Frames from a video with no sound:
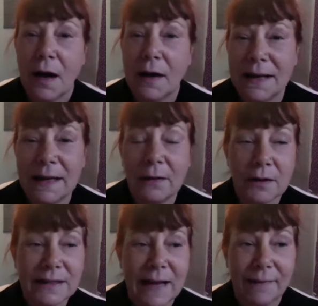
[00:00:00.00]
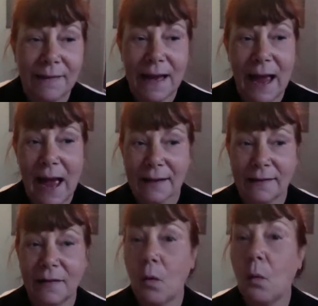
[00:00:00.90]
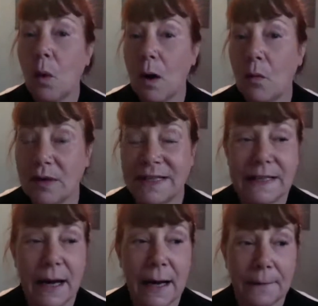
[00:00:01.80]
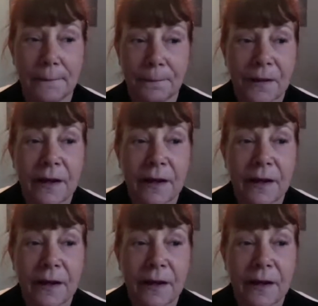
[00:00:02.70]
He looks at the act, what was done,